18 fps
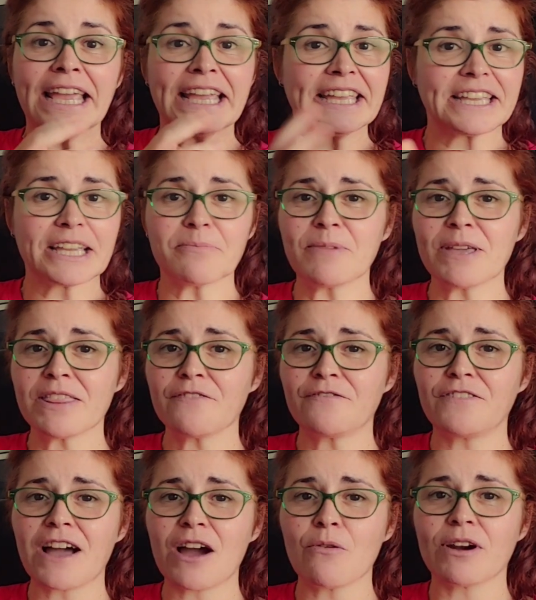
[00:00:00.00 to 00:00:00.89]
It can be
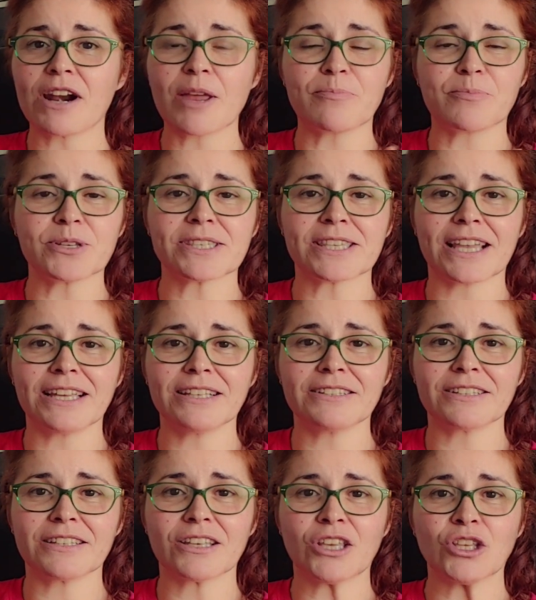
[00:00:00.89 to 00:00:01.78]
the flower I
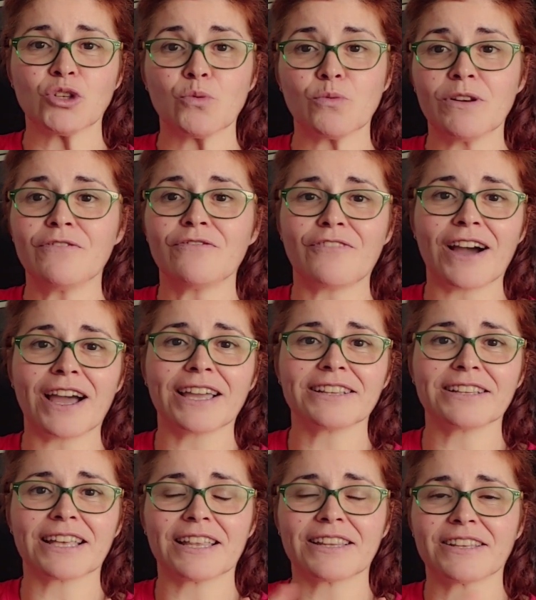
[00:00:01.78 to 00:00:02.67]
present. You will
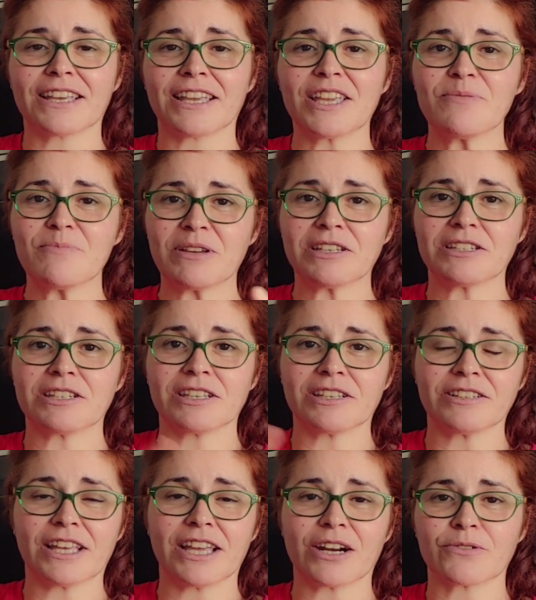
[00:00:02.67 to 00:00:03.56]
find the image
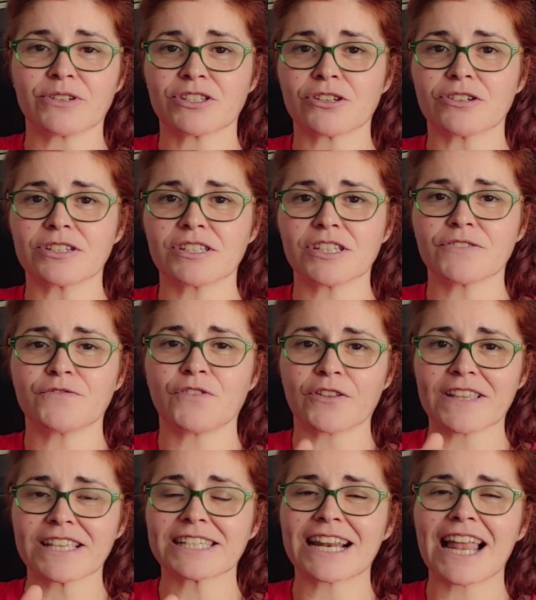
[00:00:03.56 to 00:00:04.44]
and the resources
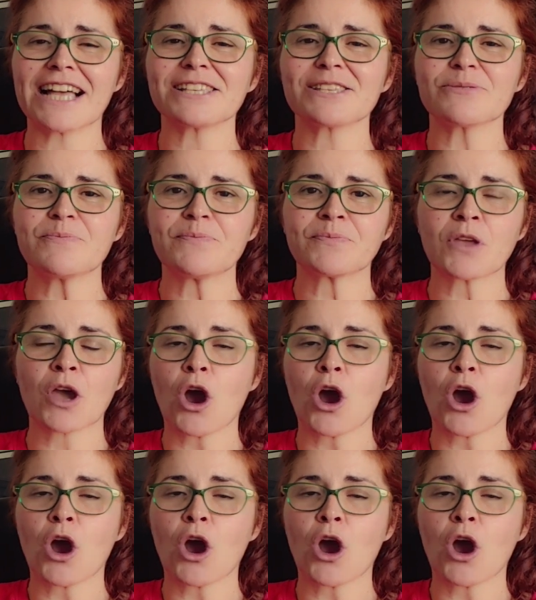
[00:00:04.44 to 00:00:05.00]
for this class,